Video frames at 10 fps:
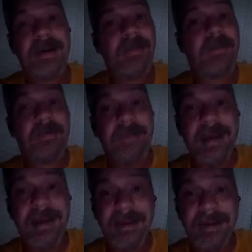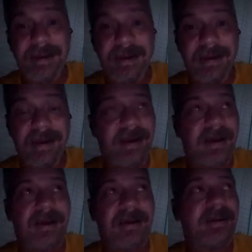for me,
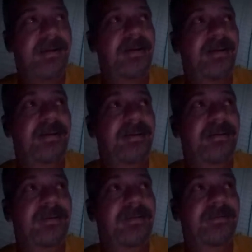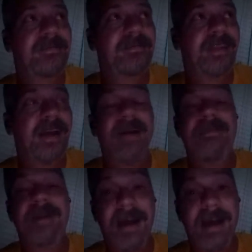I I'm
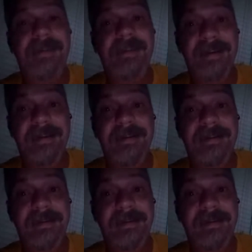an atheist,